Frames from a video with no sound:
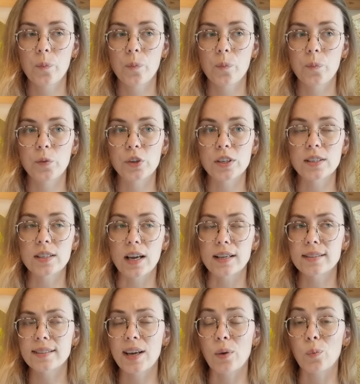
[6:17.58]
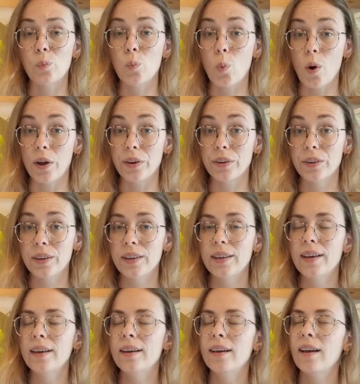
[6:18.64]
just sized down 1,
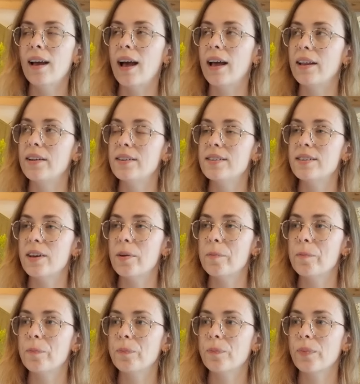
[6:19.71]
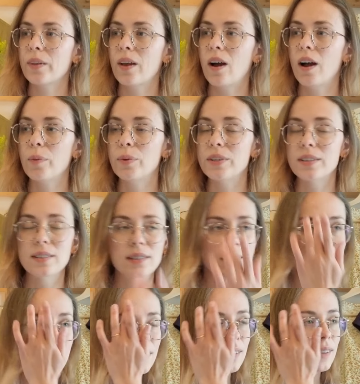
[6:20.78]
and I was
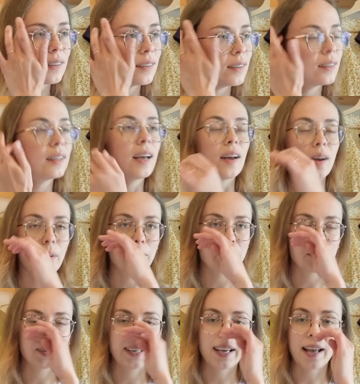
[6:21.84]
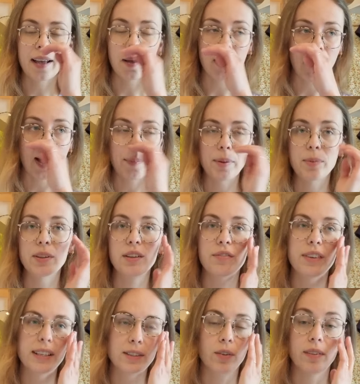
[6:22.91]
really happy with the
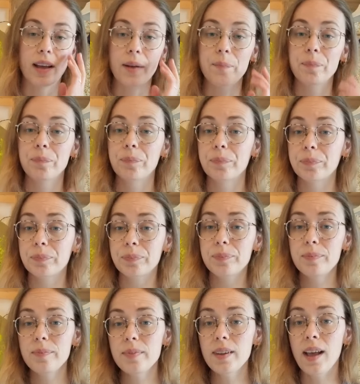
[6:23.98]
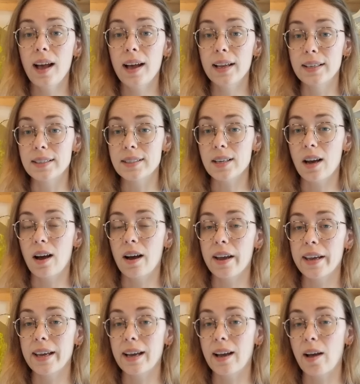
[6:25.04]
fit on that. And
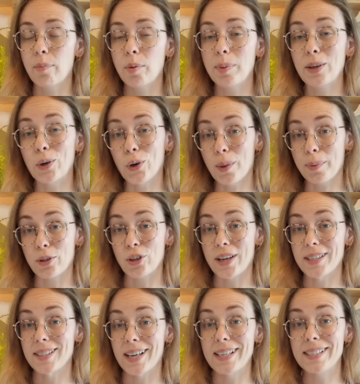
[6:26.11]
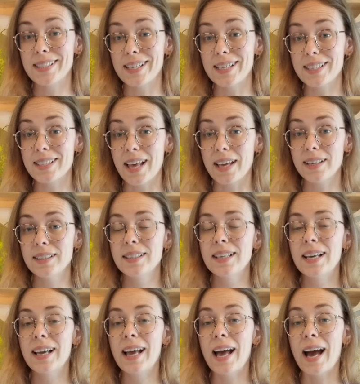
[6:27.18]
I have probably gone up a dress size since then,
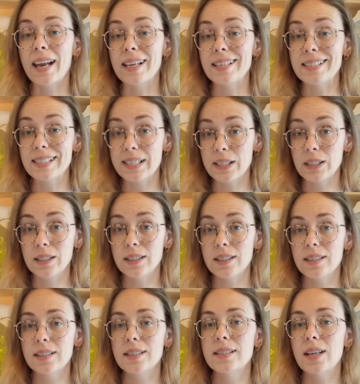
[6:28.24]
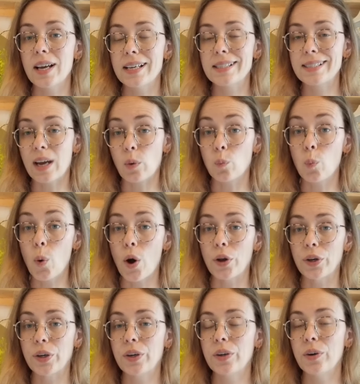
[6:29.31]
and I still sized down
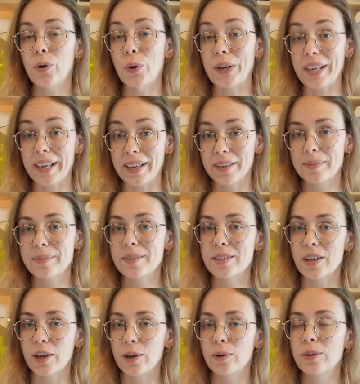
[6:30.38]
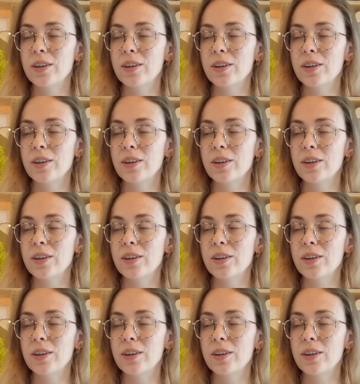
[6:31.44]
1 on here. So